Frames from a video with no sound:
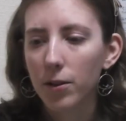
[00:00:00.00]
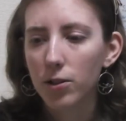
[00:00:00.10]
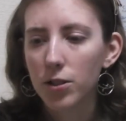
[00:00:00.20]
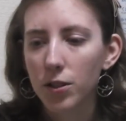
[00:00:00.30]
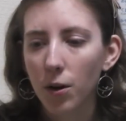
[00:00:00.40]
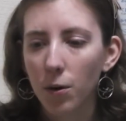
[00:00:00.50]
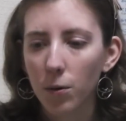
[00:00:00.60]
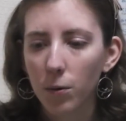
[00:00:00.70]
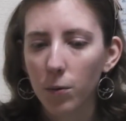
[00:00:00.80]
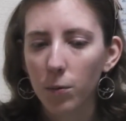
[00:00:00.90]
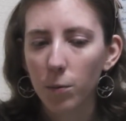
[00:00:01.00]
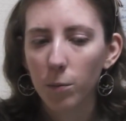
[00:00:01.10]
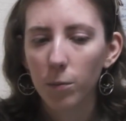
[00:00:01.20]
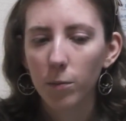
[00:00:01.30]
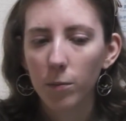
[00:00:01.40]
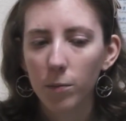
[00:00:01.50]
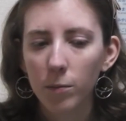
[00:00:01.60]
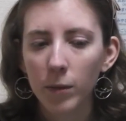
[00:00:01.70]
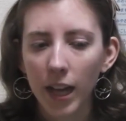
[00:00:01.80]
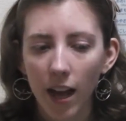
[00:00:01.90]
So
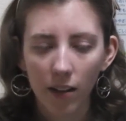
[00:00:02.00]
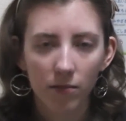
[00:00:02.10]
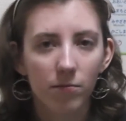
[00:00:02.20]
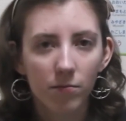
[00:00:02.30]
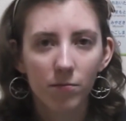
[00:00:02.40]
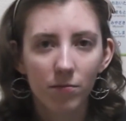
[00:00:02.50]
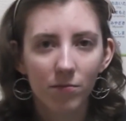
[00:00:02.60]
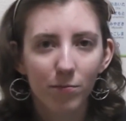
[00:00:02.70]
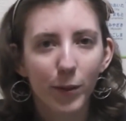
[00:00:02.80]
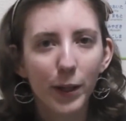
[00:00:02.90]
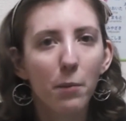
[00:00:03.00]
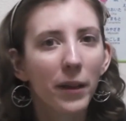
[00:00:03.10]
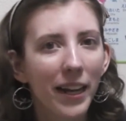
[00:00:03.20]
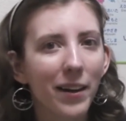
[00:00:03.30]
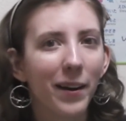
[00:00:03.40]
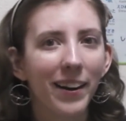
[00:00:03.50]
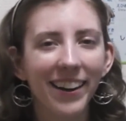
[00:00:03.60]
yeah, bring them later.